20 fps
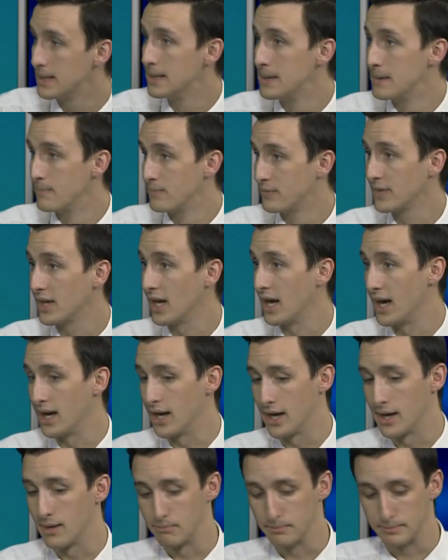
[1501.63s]
served um,
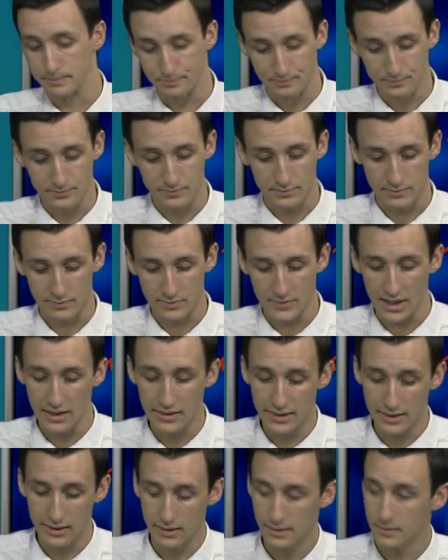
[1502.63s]
in the um, war. Yeah, they
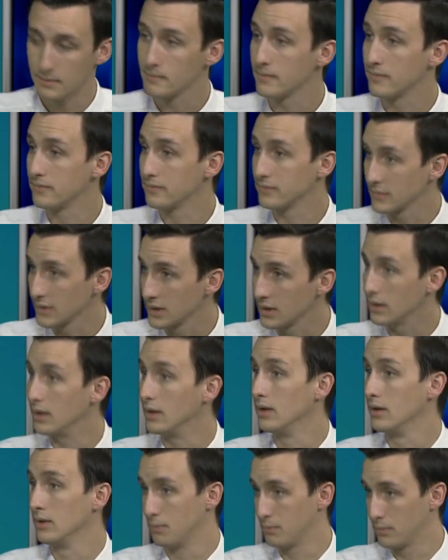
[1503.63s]
came back at different
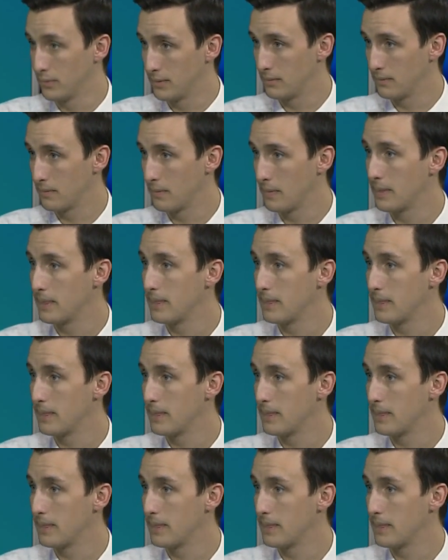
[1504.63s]
times. 46